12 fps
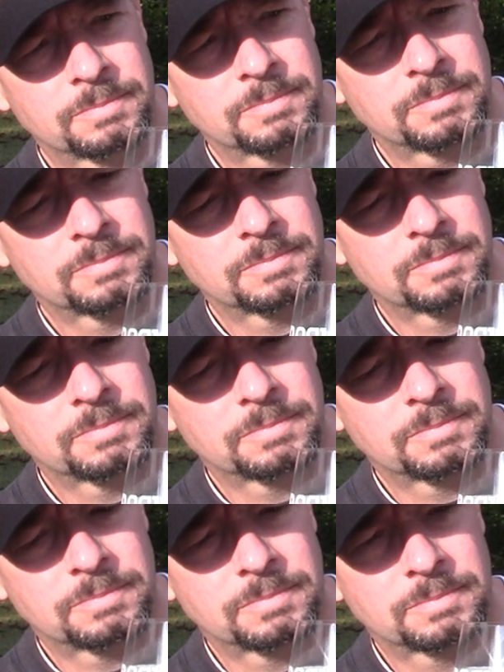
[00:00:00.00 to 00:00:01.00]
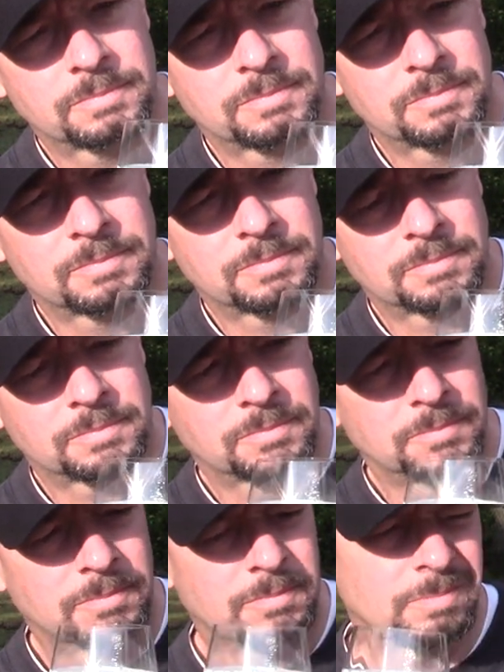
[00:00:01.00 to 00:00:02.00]

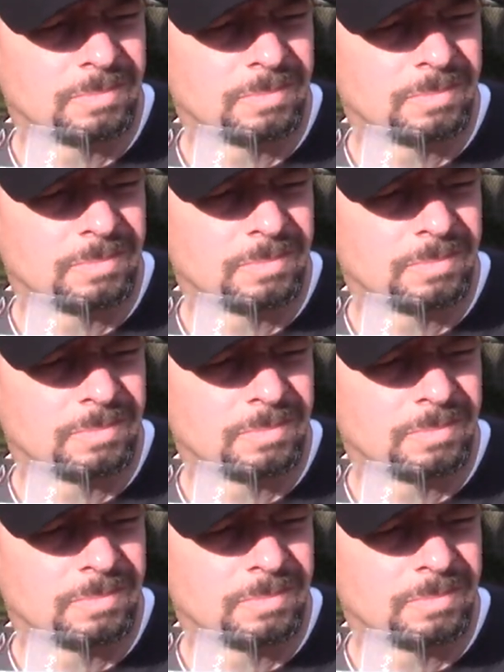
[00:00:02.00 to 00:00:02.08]
No one is speaking in this clip.